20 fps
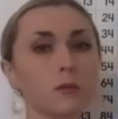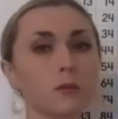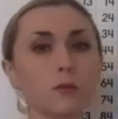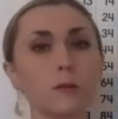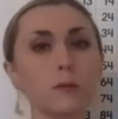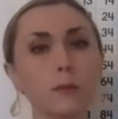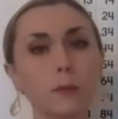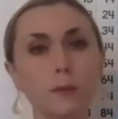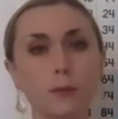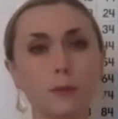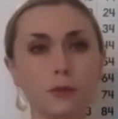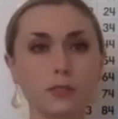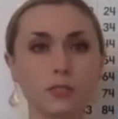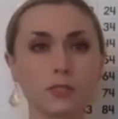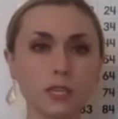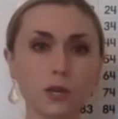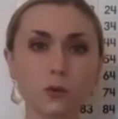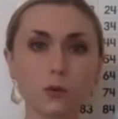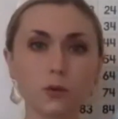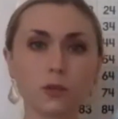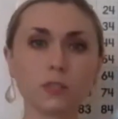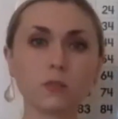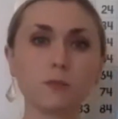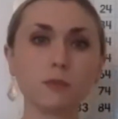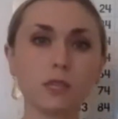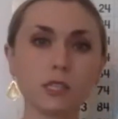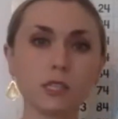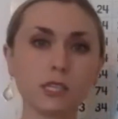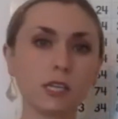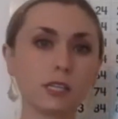Remember, sequence
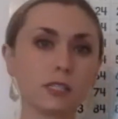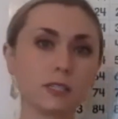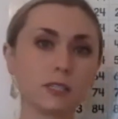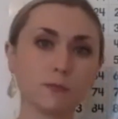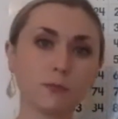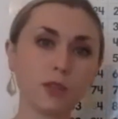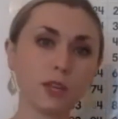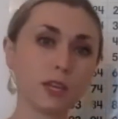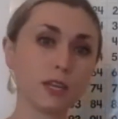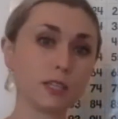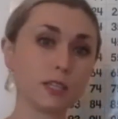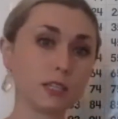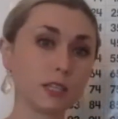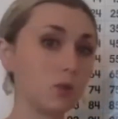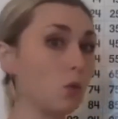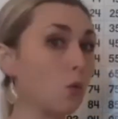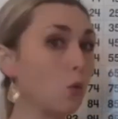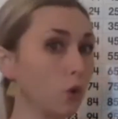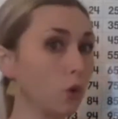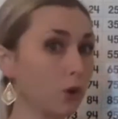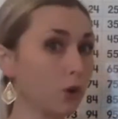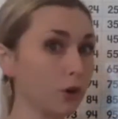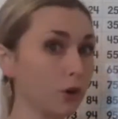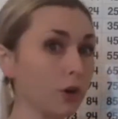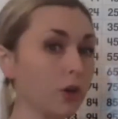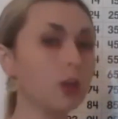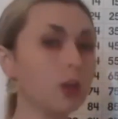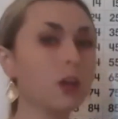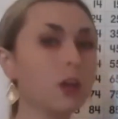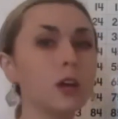means that something is in
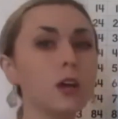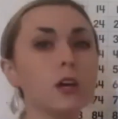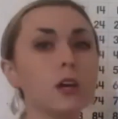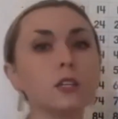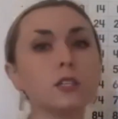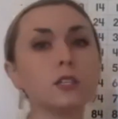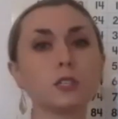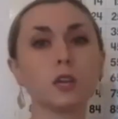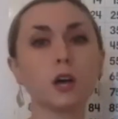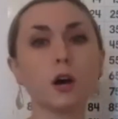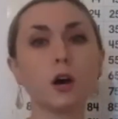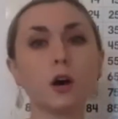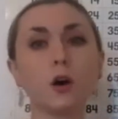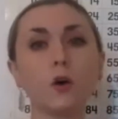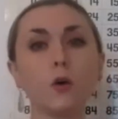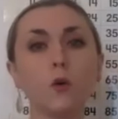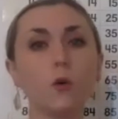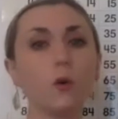order. So